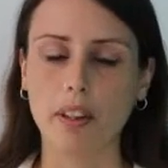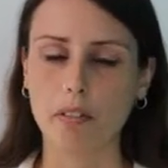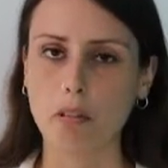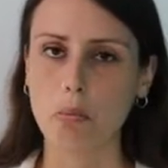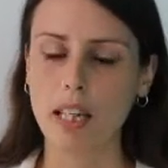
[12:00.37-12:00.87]
thing
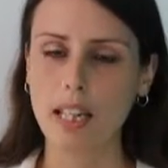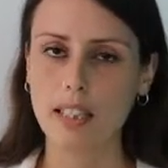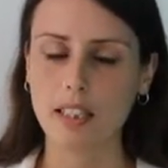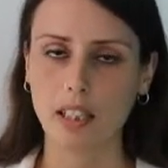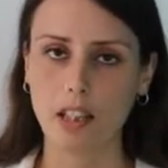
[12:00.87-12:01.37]
for me
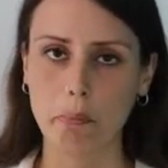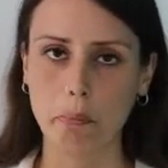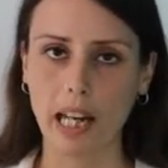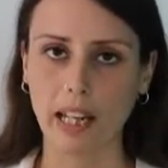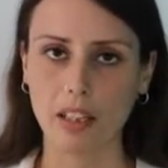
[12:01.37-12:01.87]
is to come
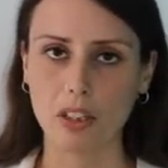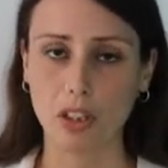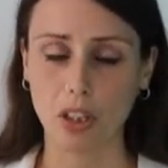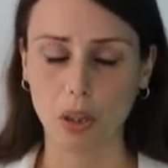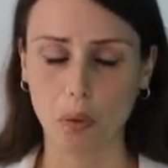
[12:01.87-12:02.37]
back
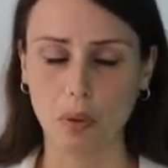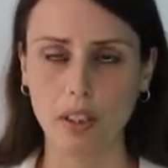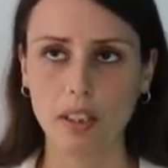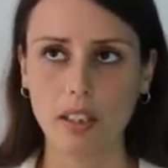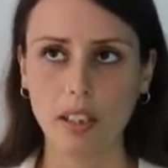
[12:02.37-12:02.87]
to,
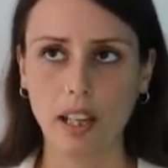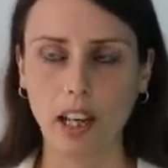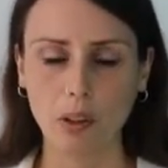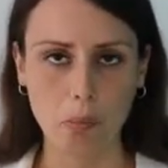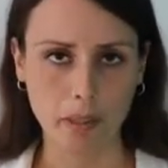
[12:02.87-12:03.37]

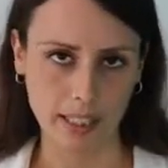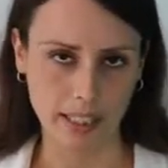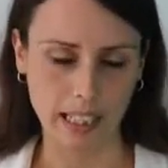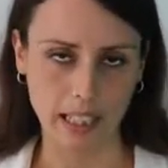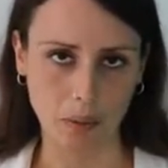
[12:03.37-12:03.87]
how am I
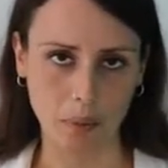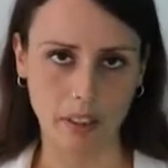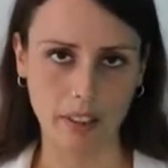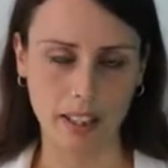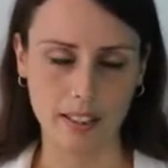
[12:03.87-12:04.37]
dealing with
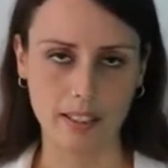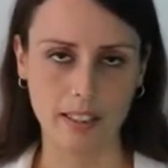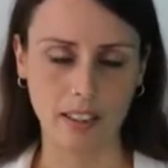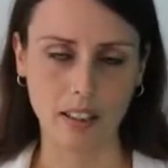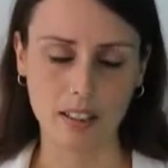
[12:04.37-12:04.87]
this?
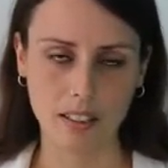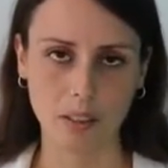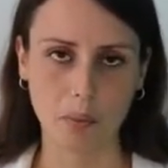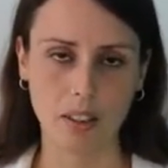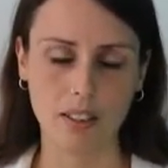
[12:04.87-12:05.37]
Did I
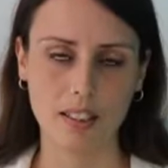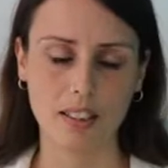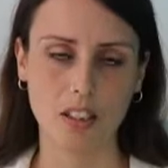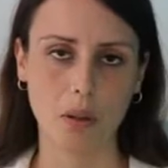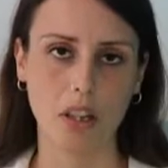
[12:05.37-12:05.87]
deal with this
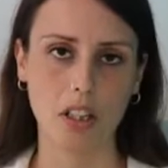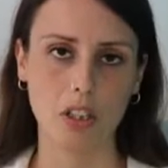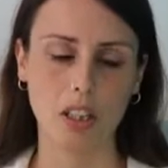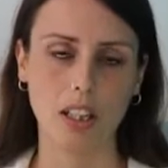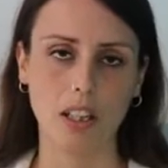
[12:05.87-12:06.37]

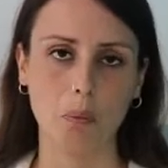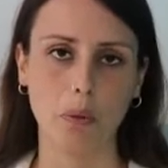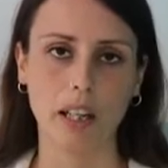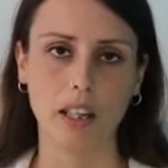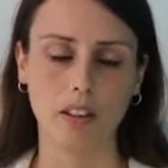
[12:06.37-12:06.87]
situation in a
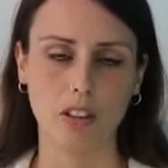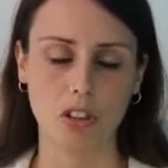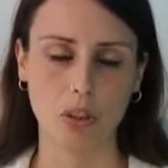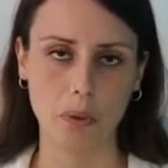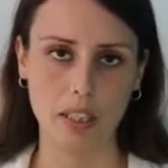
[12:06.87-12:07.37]
way that
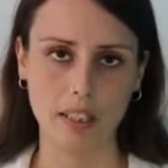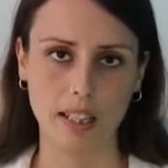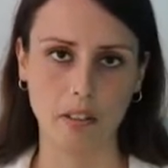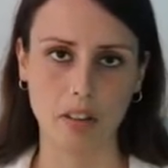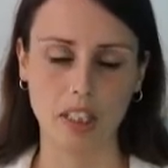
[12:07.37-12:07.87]
shows
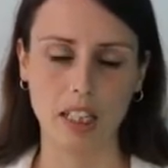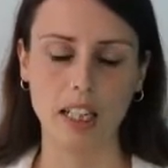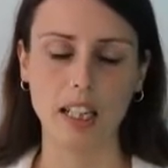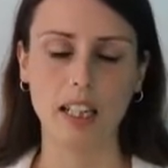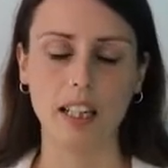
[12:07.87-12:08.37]
integrity,
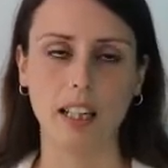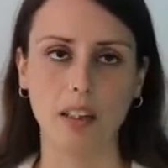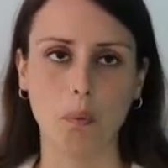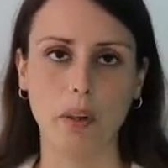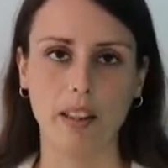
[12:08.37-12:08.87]
in
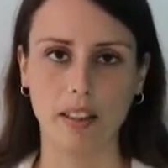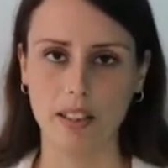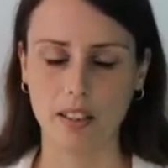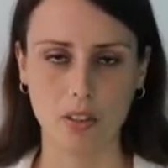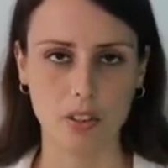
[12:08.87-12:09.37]
a way that
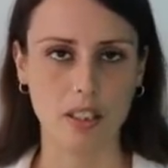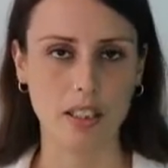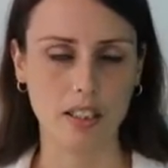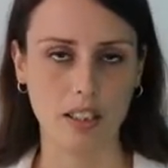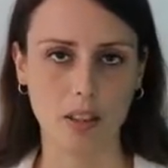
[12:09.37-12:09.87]
is
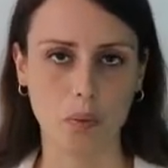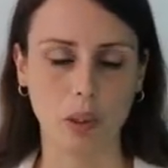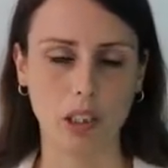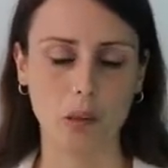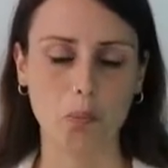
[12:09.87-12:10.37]
consistent
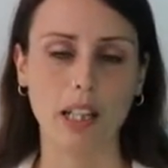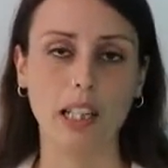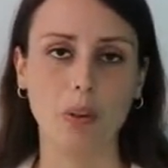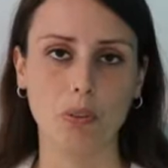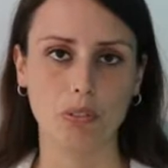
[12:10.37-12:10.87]
with my
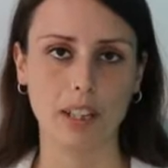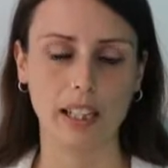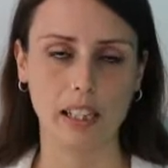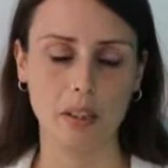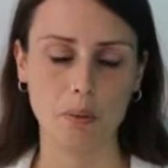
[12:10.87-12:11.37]
own
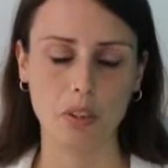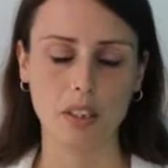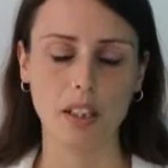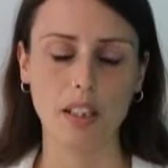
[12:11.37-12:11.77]
values?